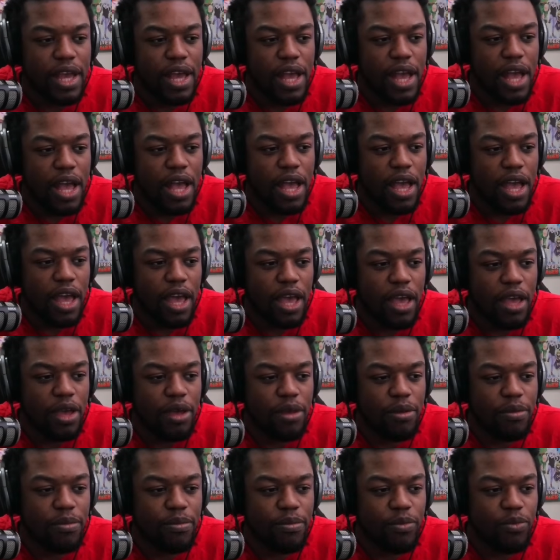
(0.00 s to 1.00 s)

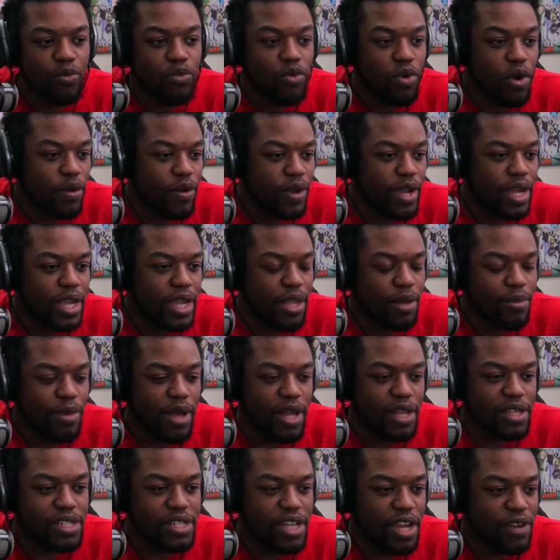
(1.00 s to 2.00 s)
um, worried
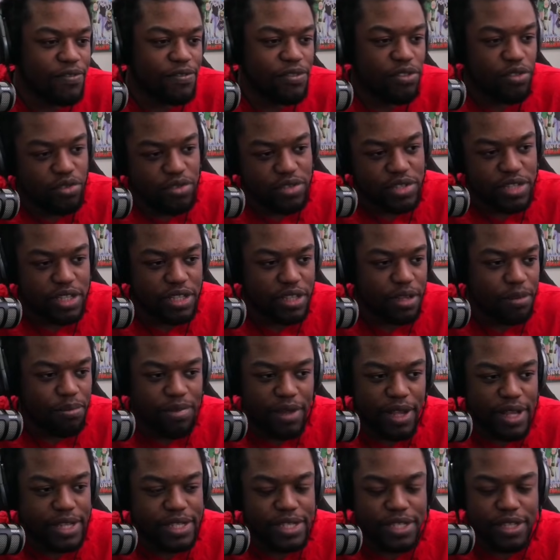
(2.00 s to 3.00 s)
about Jeff losing the
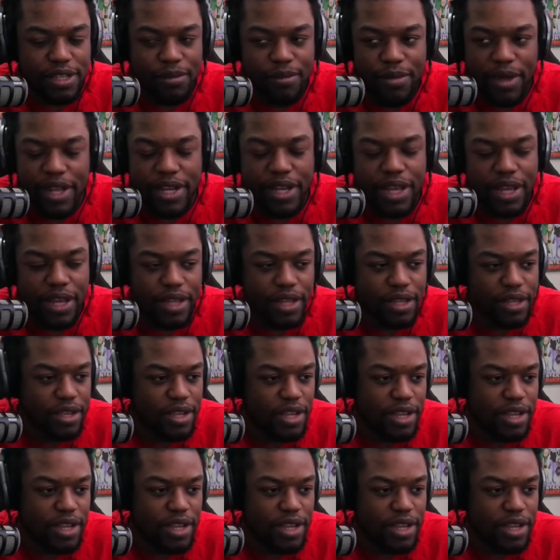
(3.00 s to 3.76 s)
place in the meta.